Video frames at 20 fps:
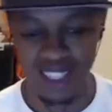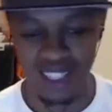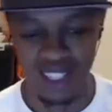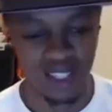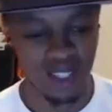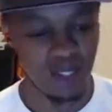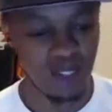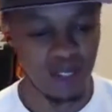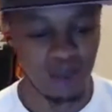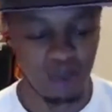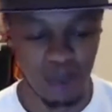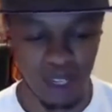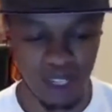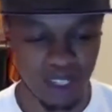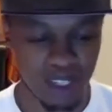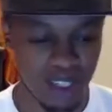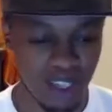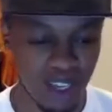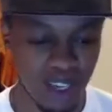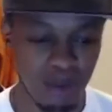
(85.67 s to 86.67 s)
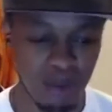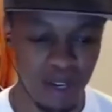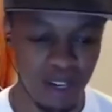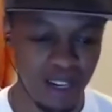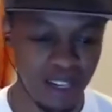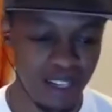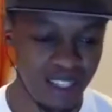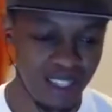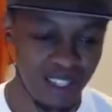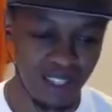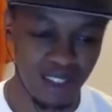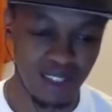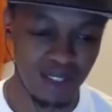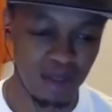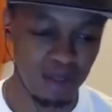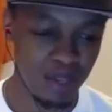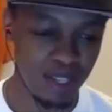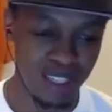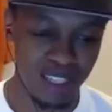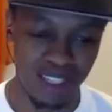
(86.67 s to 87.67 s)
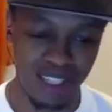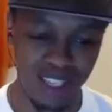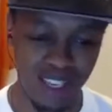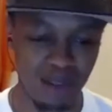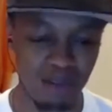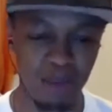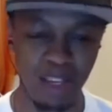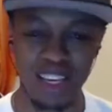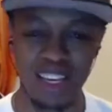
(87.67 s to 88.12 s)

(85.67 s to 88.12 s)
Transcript: Still the best name, man. Still the best name.